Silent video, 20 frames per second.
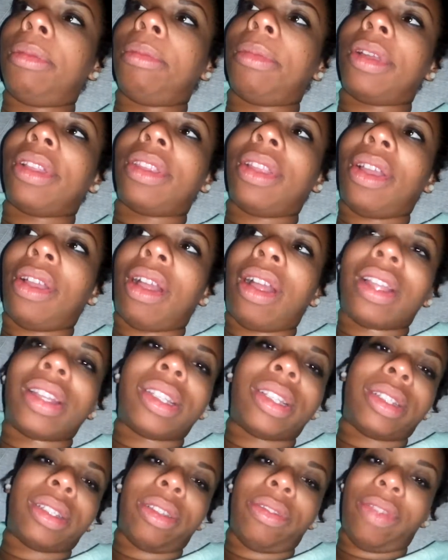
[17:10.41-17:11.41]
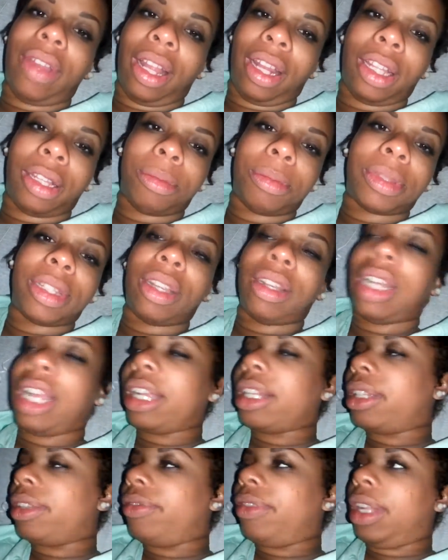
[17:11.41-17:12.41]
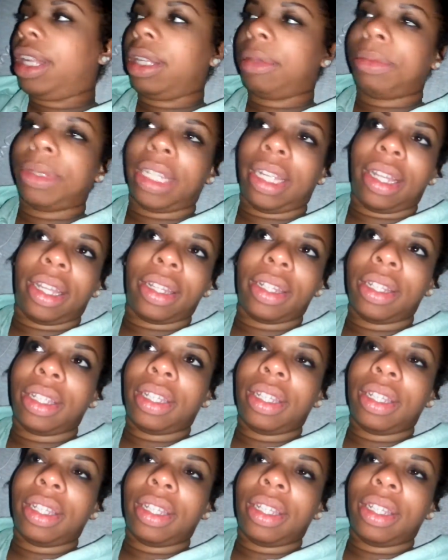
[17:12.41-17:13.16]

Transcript: But they're underdeveloped. They're not developed yet.